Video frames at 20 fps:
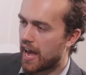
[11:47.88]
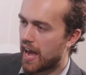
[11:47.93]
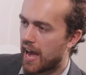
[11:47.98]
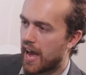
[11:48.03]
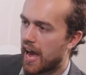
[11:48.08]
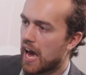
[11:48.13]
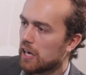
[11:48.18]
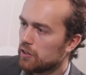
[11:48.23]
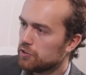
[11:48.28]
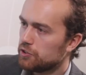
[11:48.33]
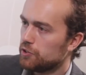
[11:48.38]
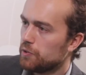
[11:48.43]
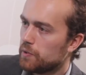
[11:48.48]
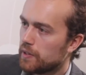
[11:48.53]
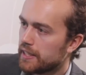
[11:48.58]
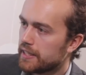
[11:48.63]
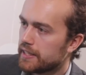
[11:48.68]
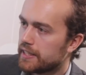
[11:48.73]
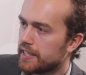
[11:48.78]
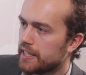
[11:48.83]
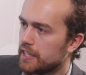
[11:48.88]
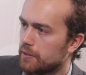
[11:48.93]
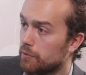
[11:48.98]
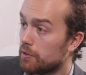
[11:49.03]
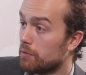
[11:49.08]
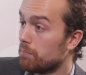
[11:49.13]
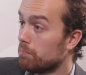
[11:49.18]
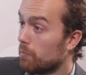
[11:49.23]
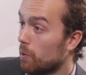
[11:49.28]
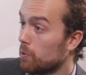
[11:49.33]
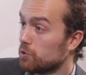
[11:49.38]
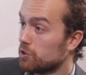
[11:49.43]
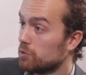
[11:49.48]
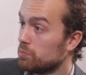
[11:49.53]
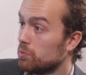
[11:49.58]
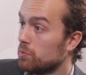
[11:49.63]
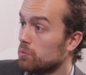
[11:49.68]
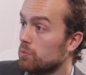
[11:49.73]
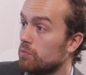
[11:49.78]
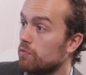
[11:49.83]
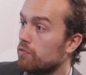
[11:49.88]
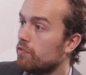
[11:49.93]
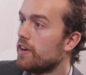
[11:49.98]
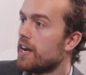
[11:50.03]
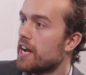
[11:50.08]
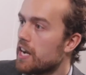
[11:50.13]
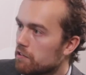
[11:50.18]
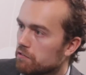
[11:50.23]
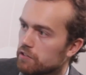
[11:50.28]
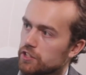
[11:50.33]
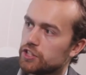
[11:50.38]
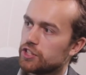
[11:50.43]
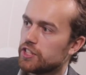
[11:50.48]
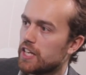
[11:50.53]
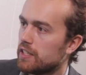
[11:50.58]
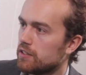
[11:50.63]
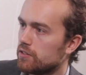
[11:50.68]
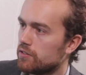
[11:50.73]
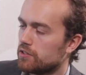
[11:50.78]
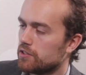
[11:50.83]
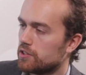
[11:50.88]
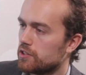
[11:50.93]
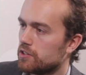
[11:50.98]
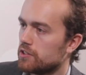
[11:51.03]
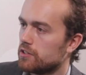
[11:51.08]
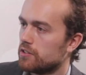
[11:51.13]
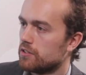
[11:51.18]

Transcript: How do you link in with multiple varied channels?